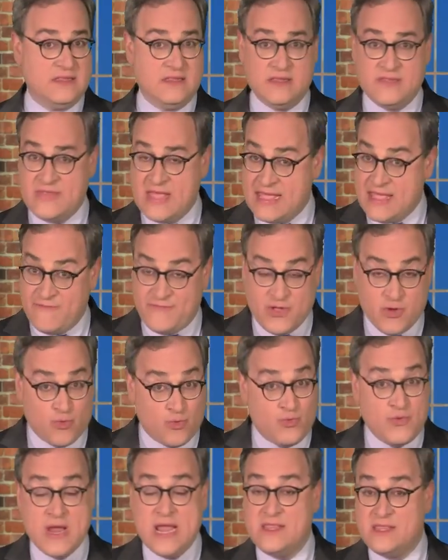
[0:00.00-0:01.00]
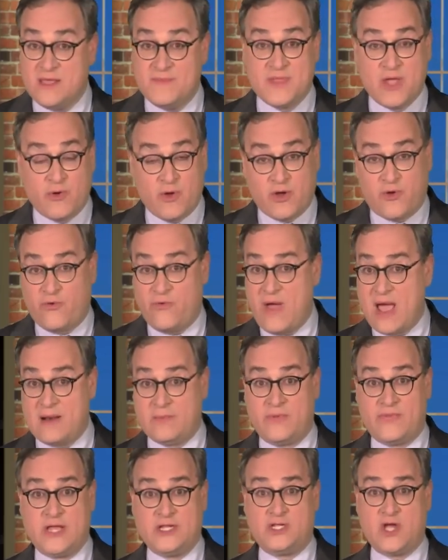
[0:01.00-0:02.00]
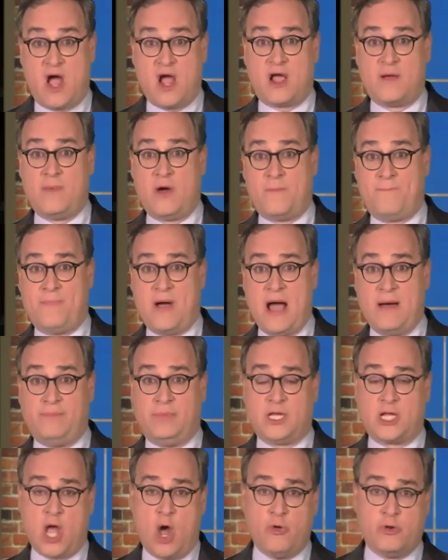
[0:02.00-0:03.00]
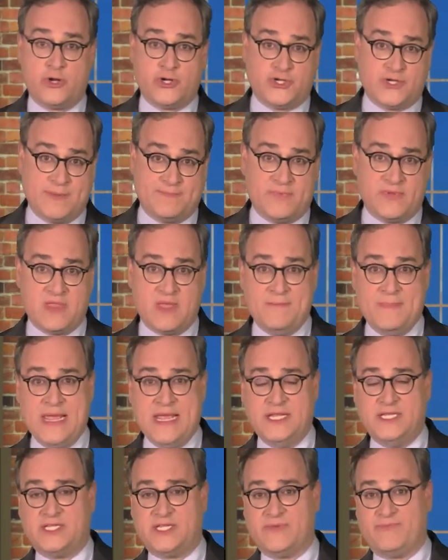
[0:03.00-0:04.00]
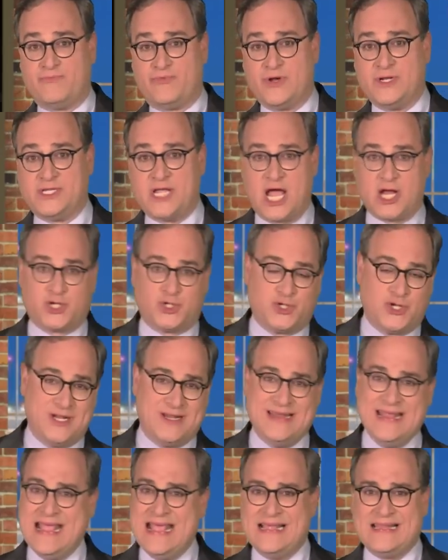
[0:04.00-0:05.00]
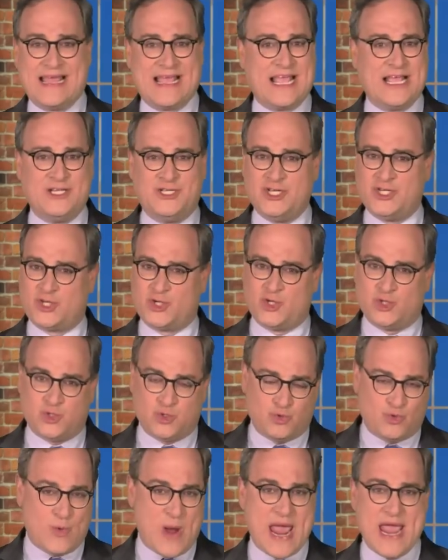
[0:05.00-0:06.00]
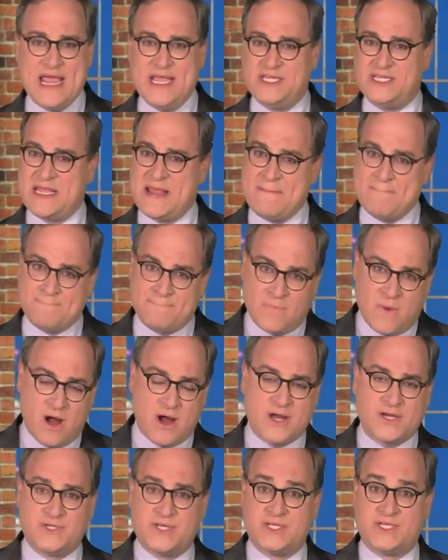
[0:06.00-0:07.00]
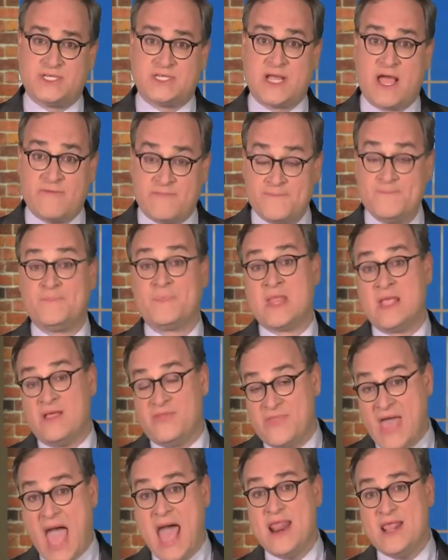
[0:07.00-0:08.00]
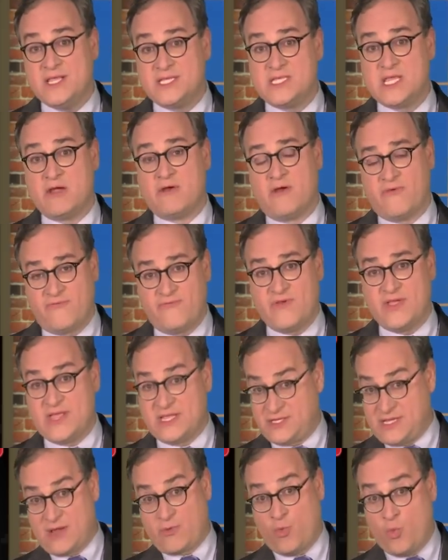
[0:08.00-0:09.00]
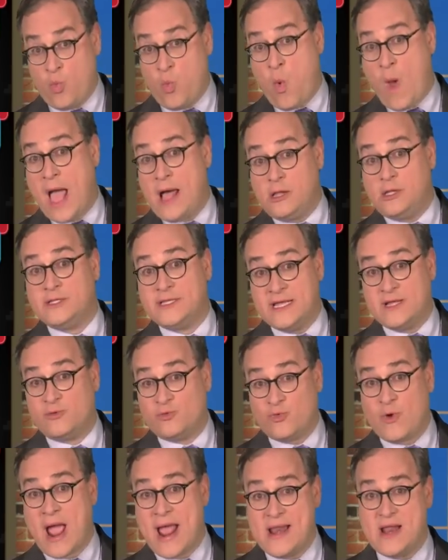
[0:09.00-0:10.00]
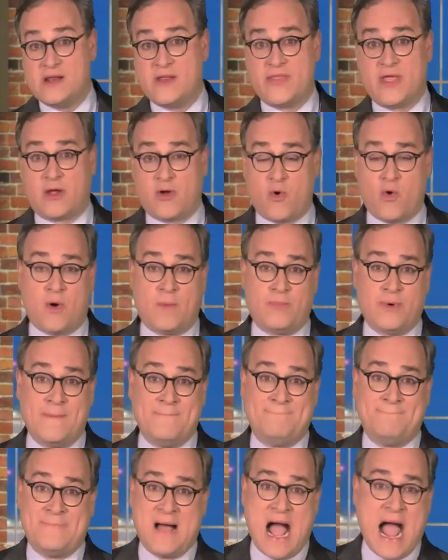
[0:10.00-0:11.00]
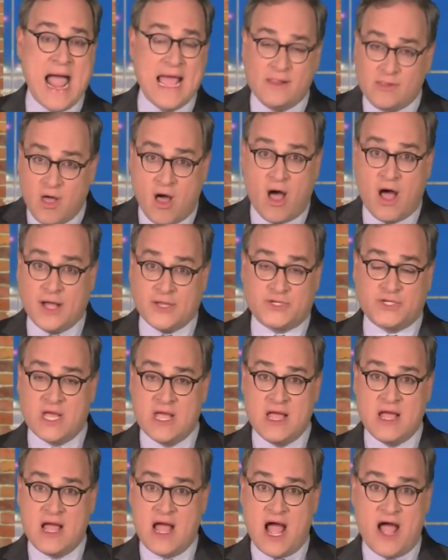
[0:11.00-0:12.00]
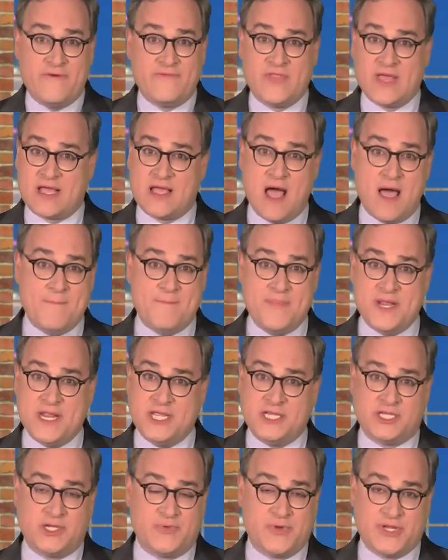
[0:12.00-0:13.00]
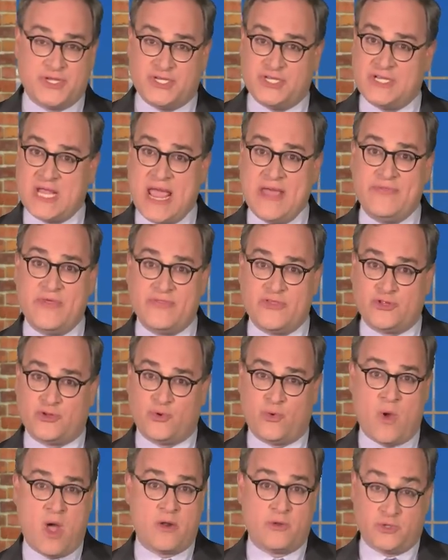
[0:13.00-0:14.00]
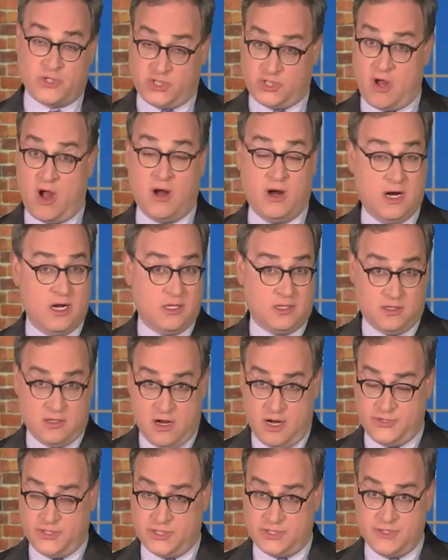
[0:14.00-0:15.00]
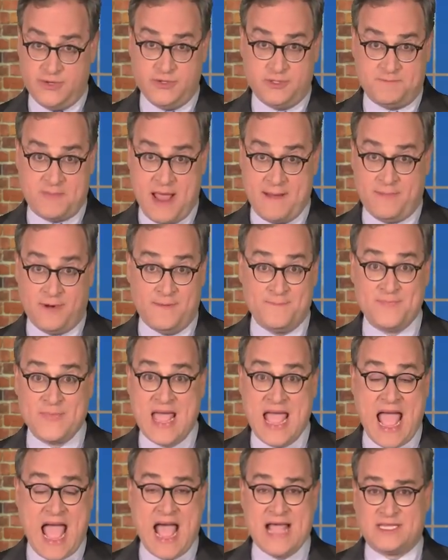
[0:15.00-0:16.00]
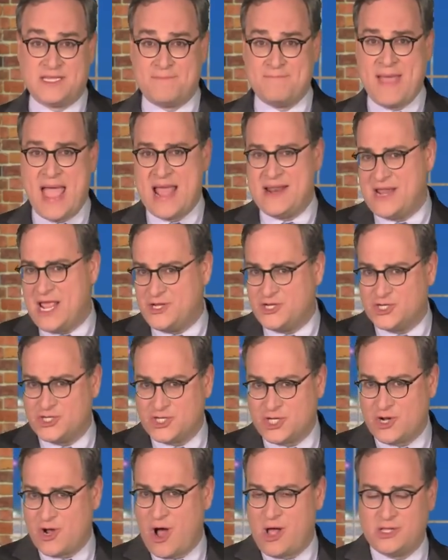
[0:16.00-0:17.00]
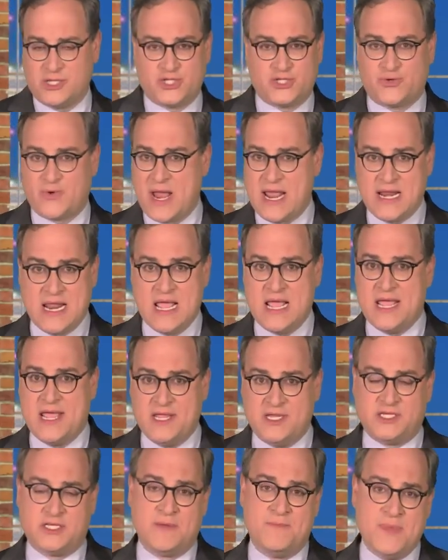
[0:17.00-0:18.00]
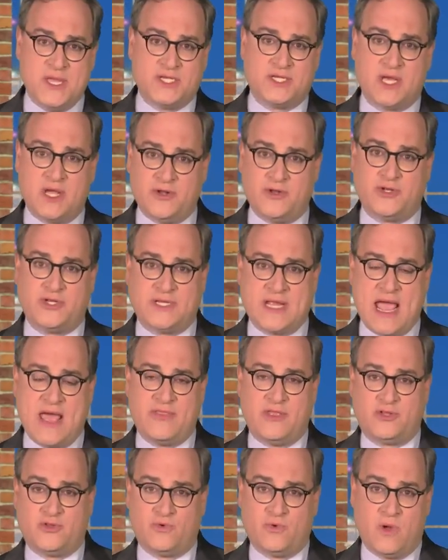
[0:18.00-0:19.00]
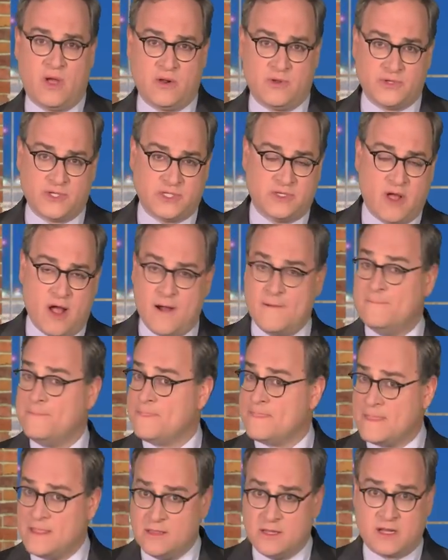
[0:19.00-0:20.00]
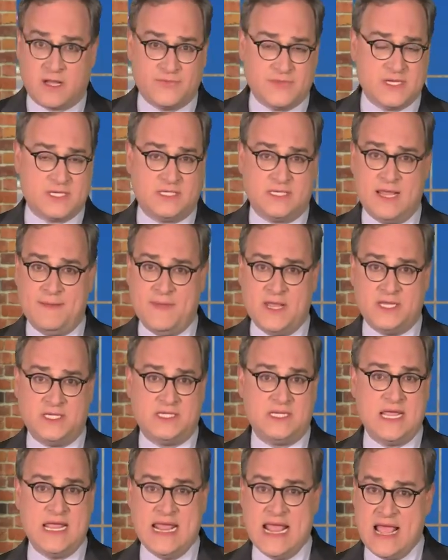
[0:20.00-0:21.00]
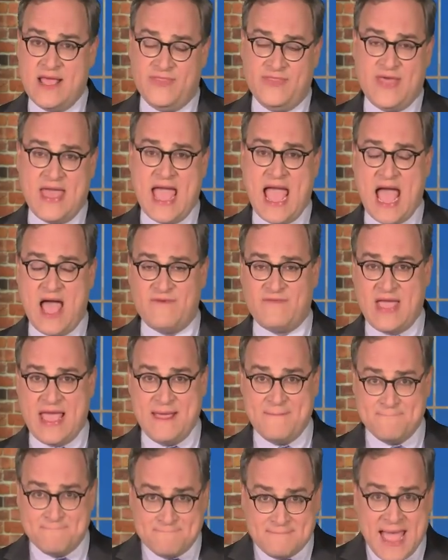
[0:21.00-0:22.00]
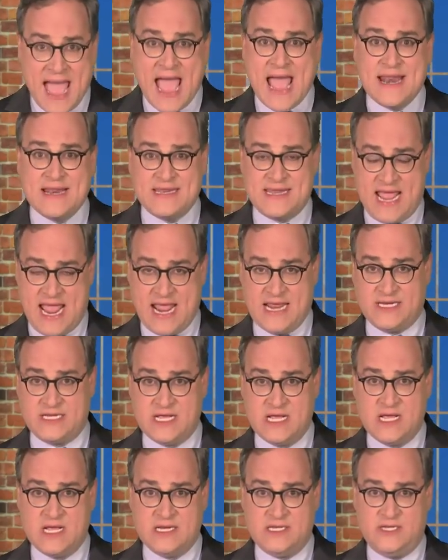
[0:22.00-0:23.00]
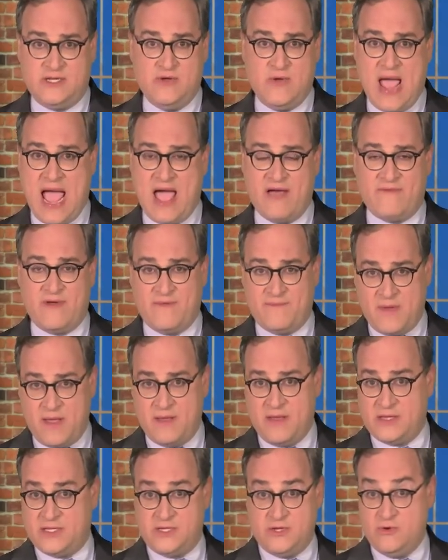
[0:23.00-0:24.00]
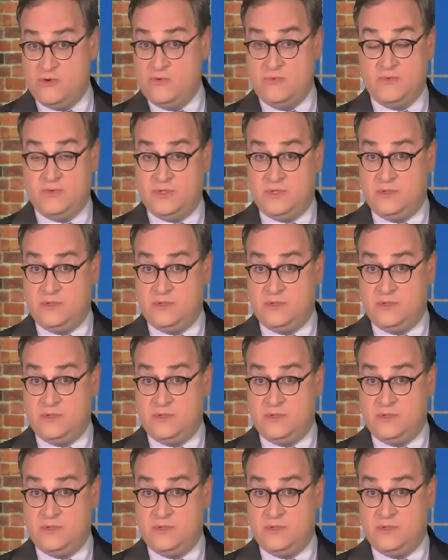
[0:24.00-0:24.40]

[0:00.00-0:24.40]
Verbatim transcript: they, if you read them, they're incredible. They talk about public ownership of the means of production, like it's just crazy Marxist stuff. That is their that's like welded right into their corporate bylaws of the company. So to say that the Toronto Star, largest newspaper, has a mandate just to call it straight is to misunderstand the Toronto Star. Look at the CBC; they have a mandate to have a to